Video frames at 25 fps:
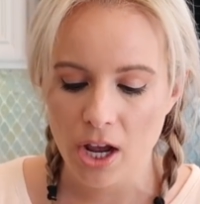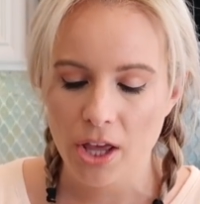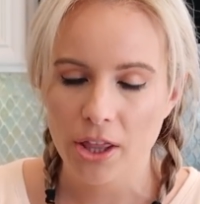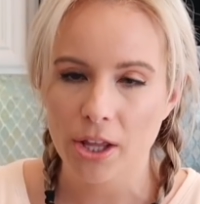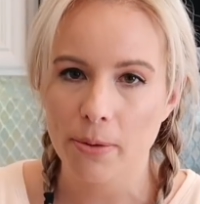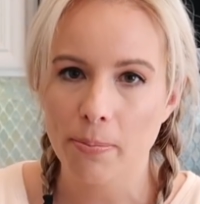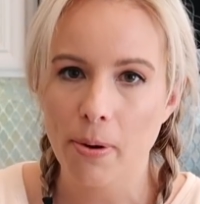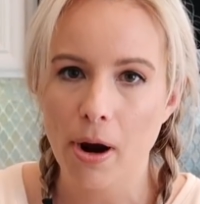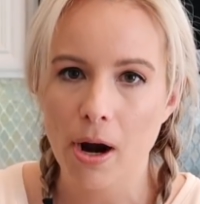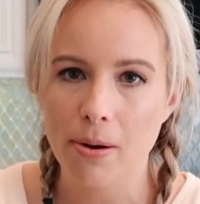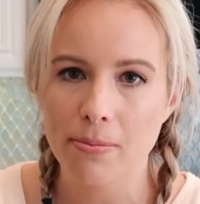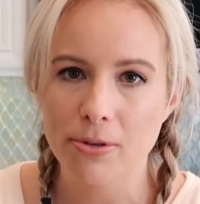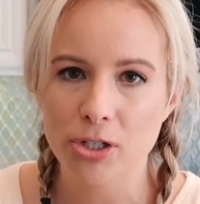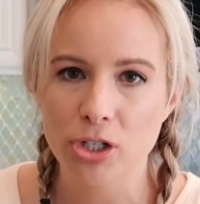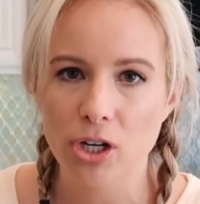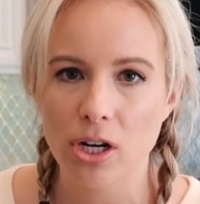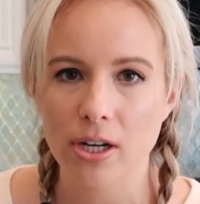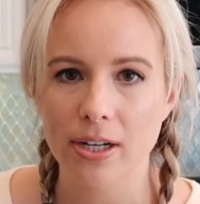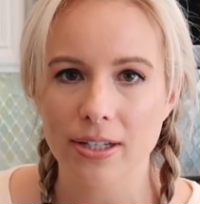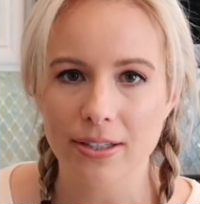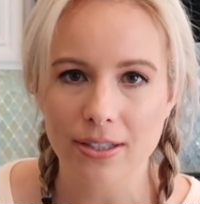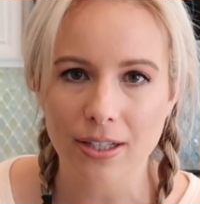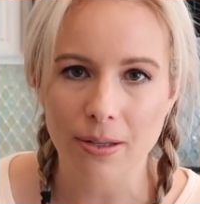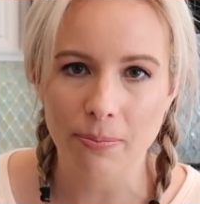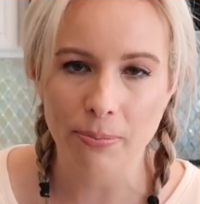The
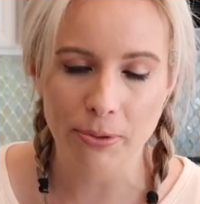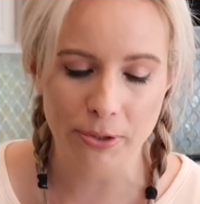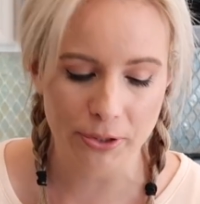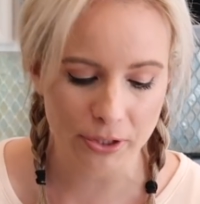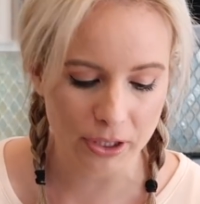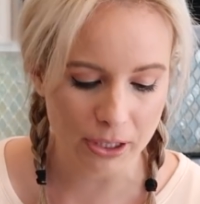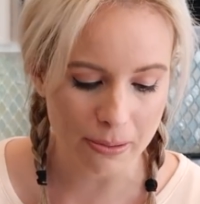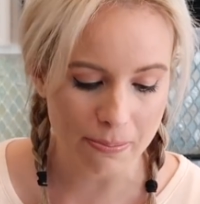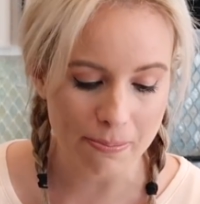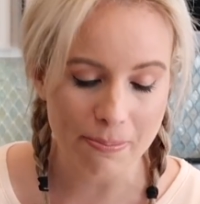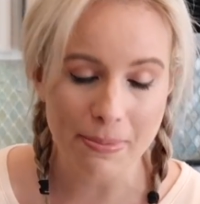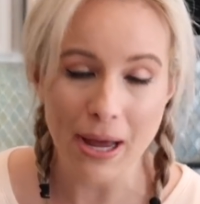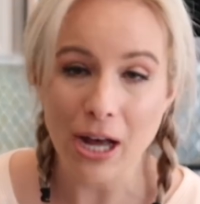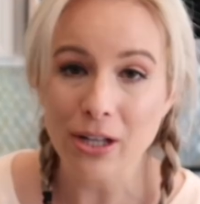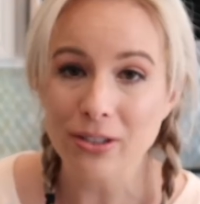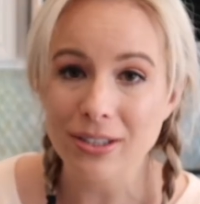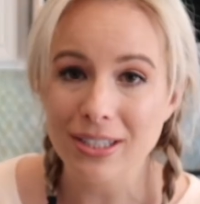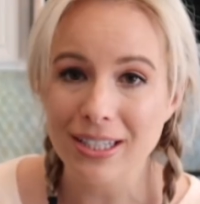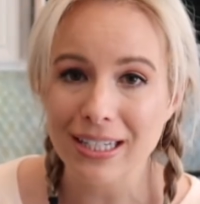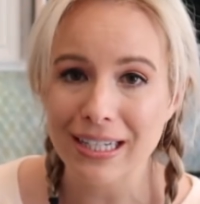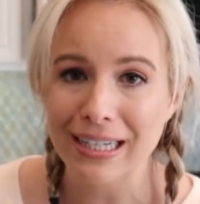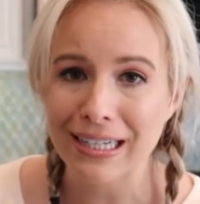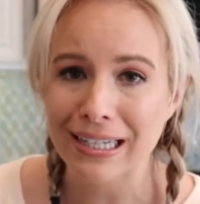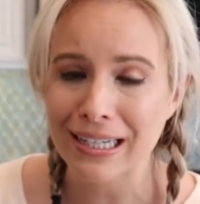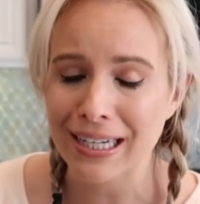Parmesan is completely
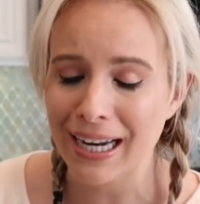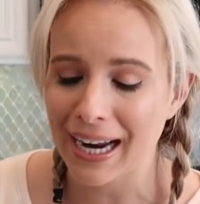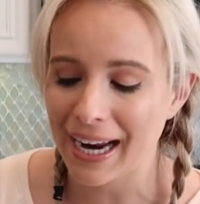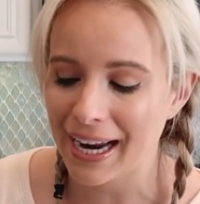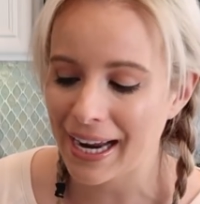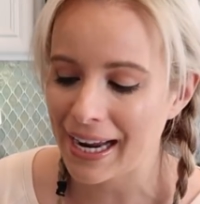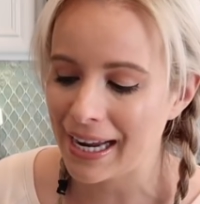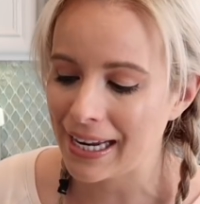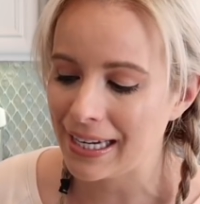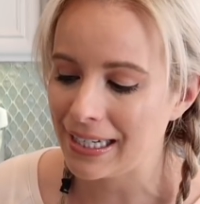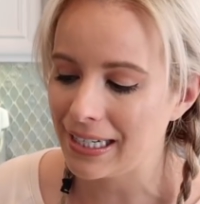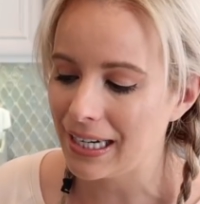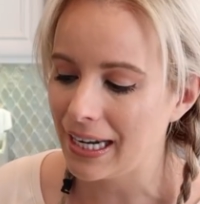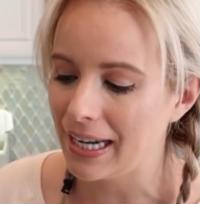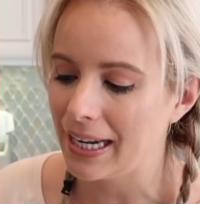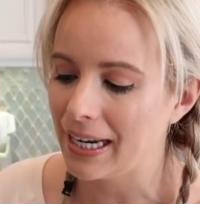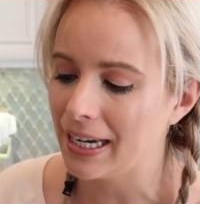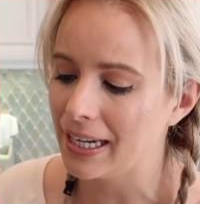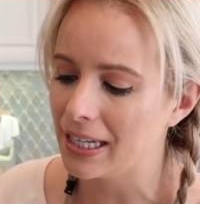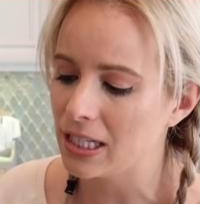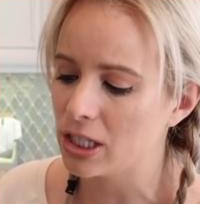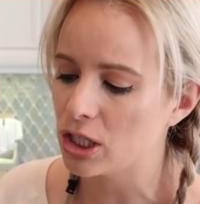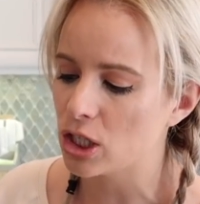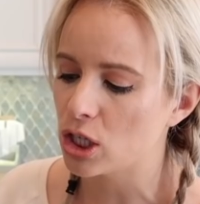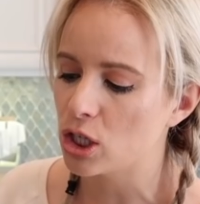melted, and it
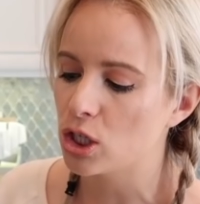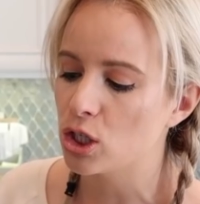is